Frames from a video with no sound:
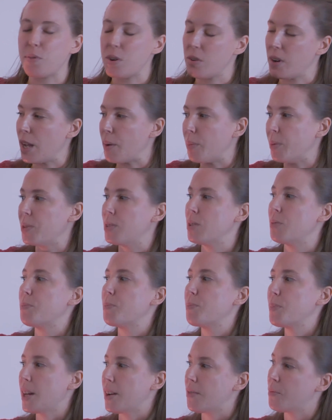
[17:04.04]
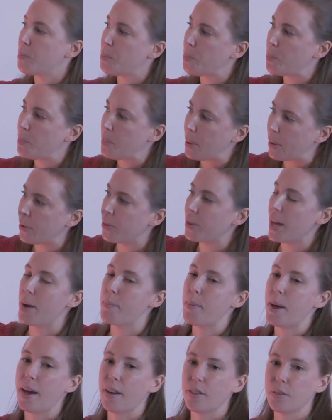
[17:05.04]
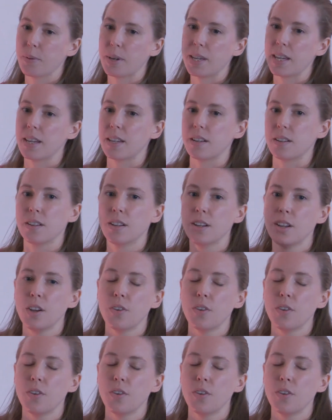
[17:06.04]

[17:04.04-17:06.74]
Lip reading: we were able to kind of build that pathway in